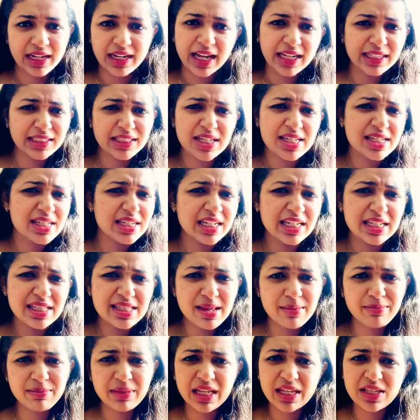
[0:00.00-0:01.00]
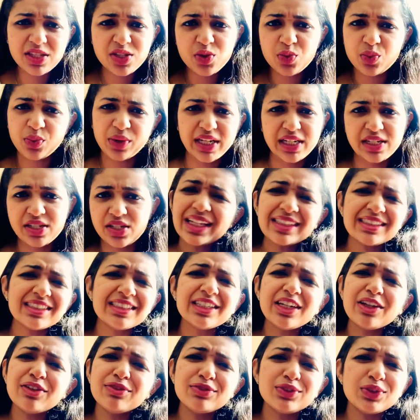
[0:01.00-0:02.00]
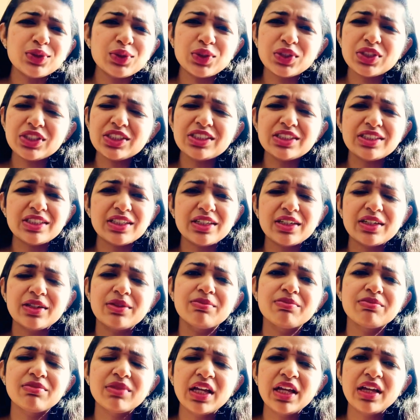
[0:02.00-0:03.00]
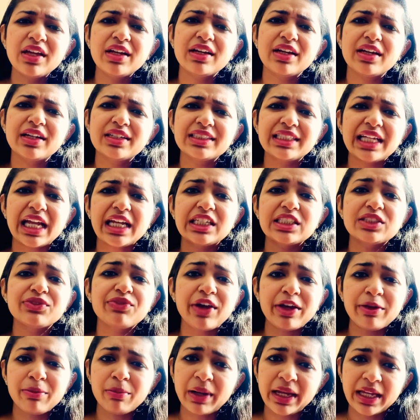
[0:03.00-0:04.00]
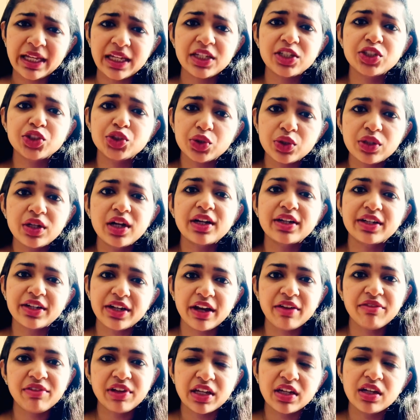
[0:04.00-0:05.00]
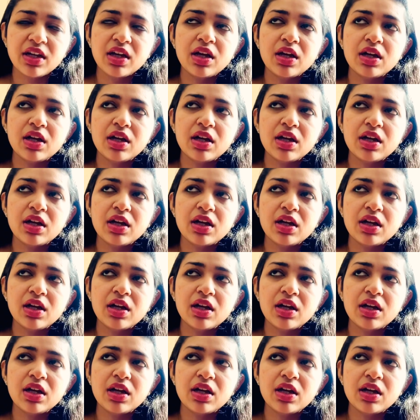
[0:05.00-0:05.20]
I just need something sweet. That's enough to just satisfy my sugar craving.